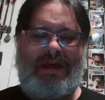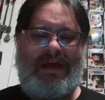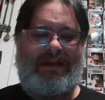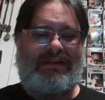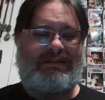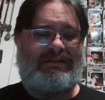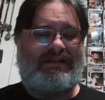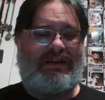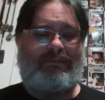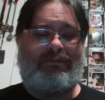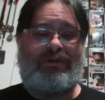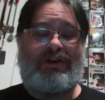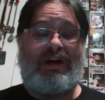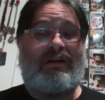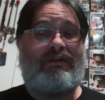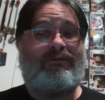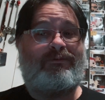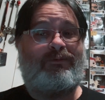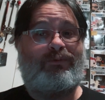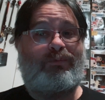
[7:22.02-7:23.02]
It seemed
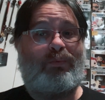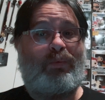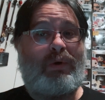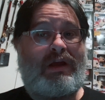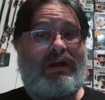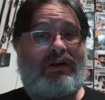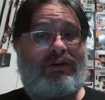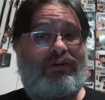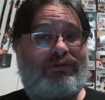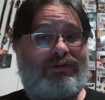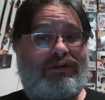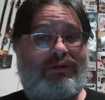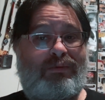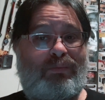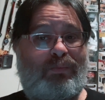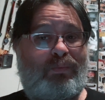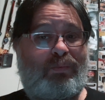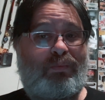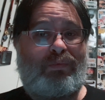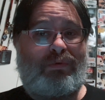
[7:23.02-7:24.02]
kind of weird
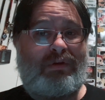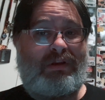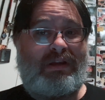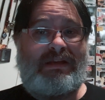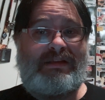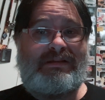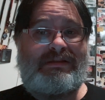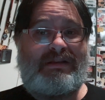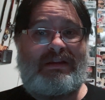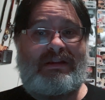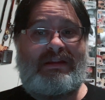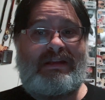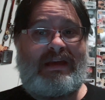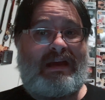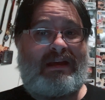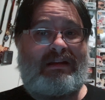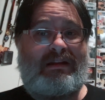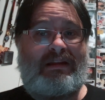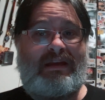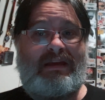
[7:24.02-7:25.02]
to release it
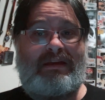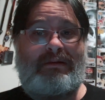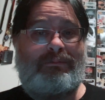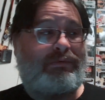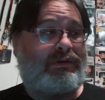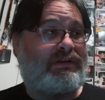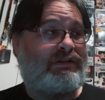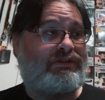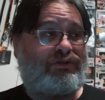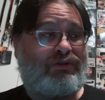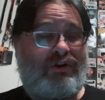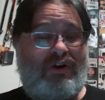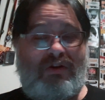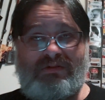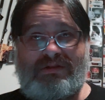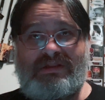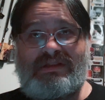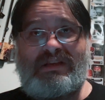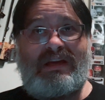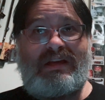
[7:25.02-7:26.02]
that late, because you
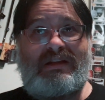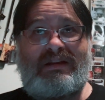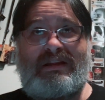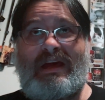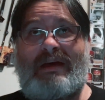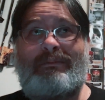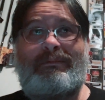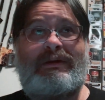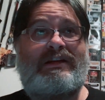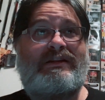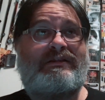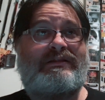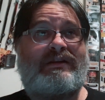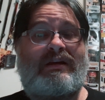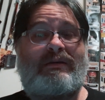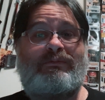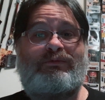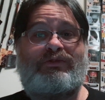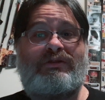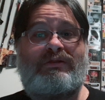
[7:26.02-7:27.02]
don't see it that many
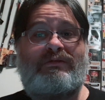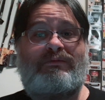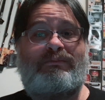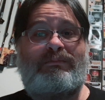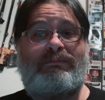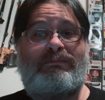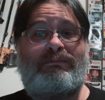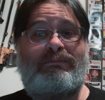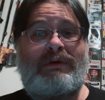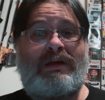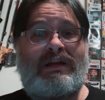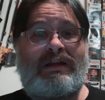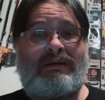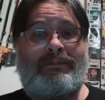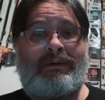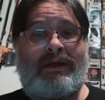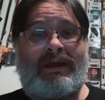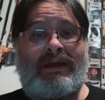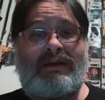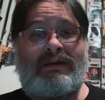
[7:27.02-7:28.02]
times with many
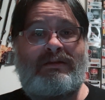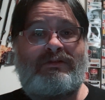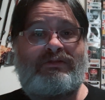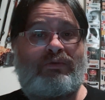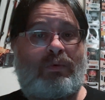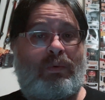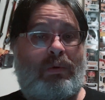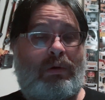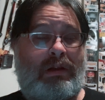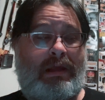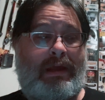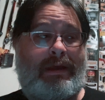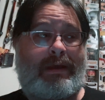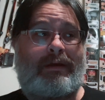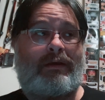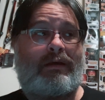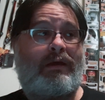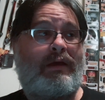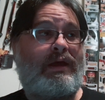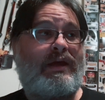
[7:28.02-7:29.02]
bands or
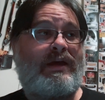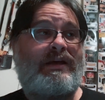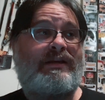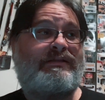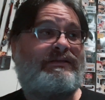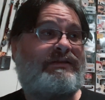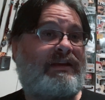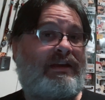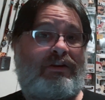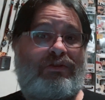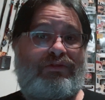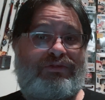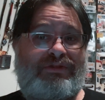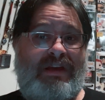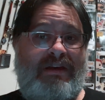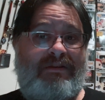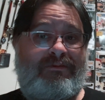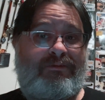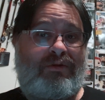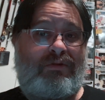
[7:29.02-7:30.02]
like singers
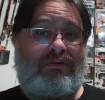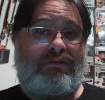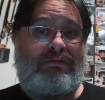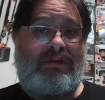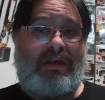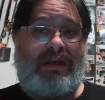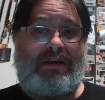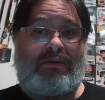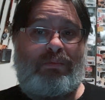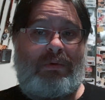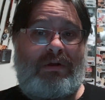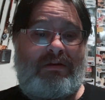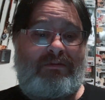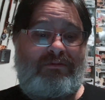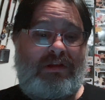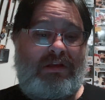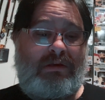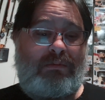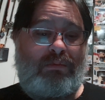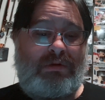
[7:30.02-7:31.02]
ever, like whenever
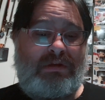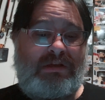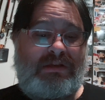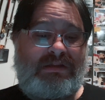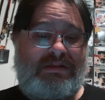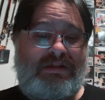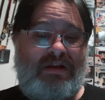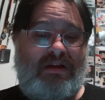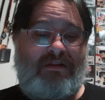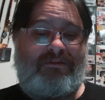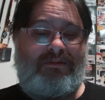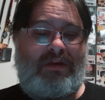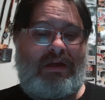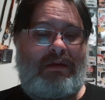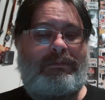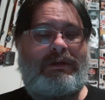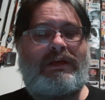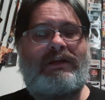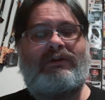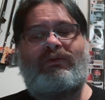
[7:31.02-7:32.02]
they release stuff. I
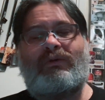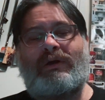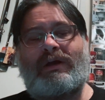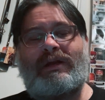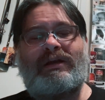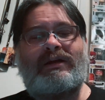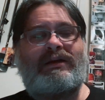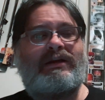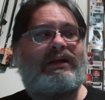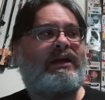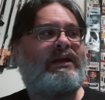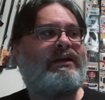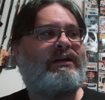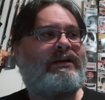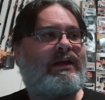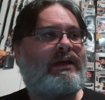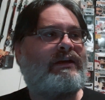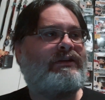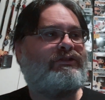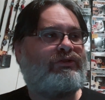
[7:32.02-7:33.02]
mean, granted, in
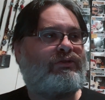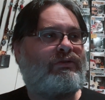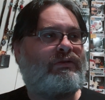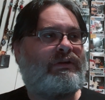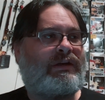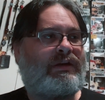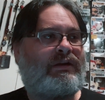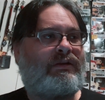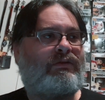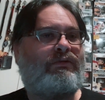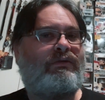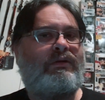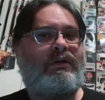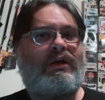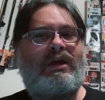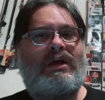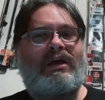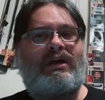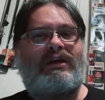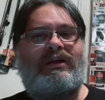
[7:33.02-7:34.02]
nature now,
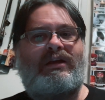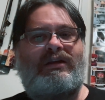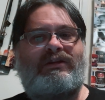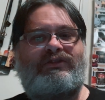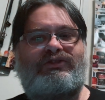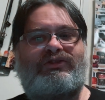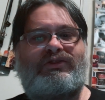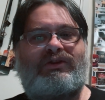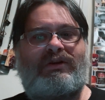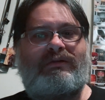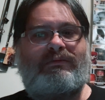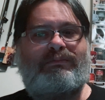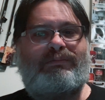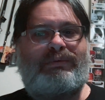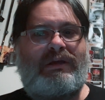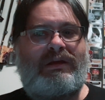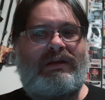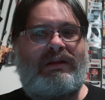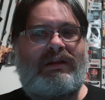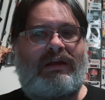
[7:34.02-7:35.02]
it should
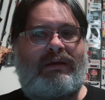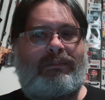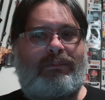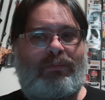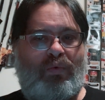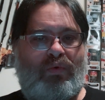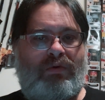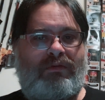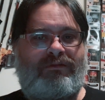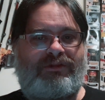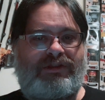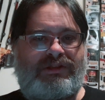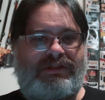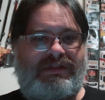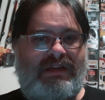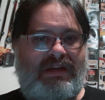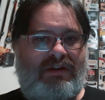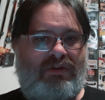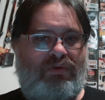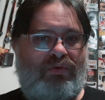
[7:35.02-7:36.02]
be like more of a
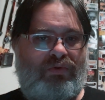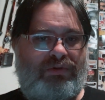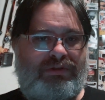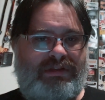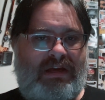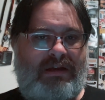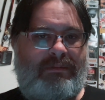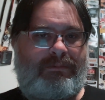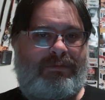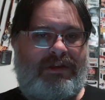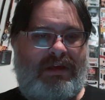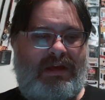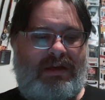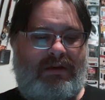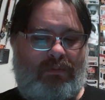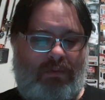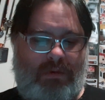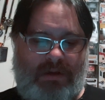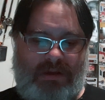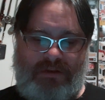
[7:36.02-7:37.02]
single type
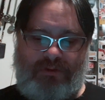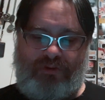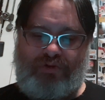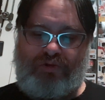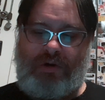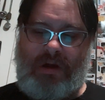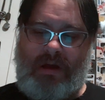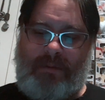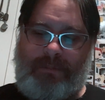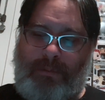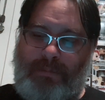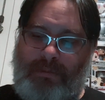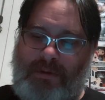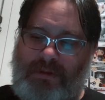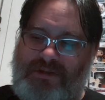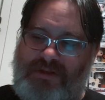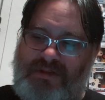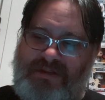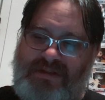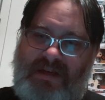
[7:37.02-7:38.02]
thing where you drop a
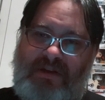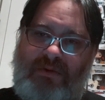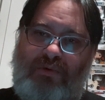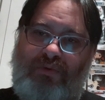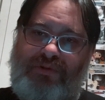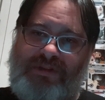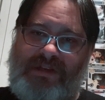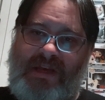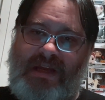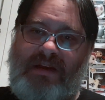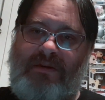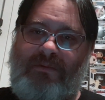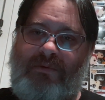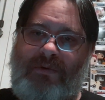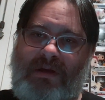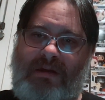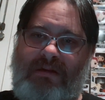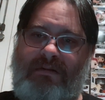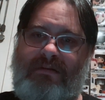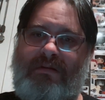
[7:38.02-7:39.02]
bunch of singles
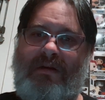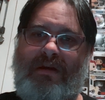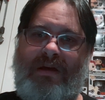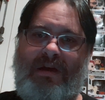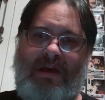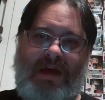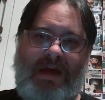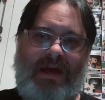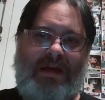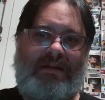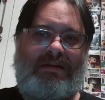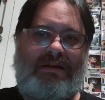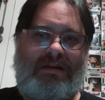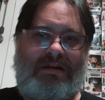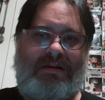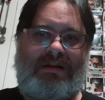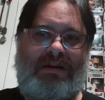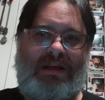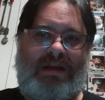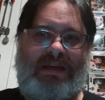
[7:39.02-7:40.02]
anyway, and
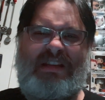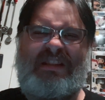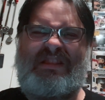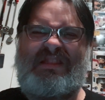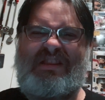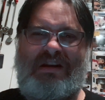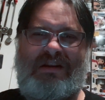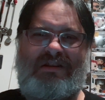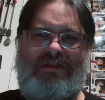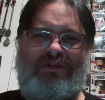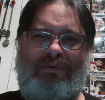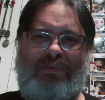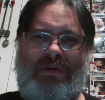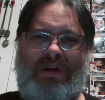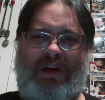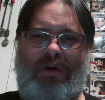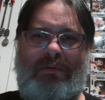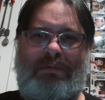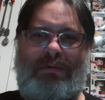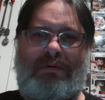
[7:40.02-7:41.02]
then like instead of doing
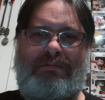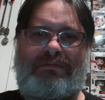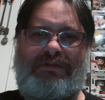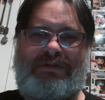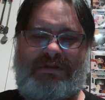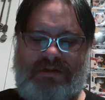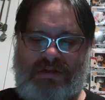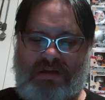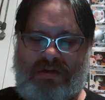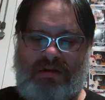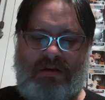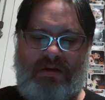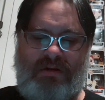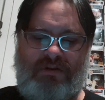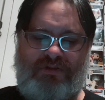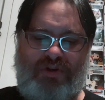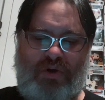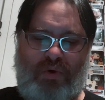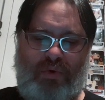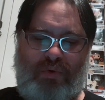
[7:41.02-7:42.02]
albums to
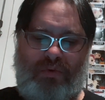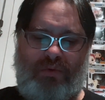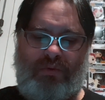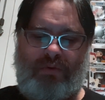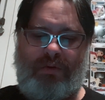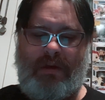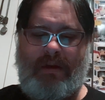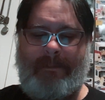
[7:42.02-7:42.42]
total.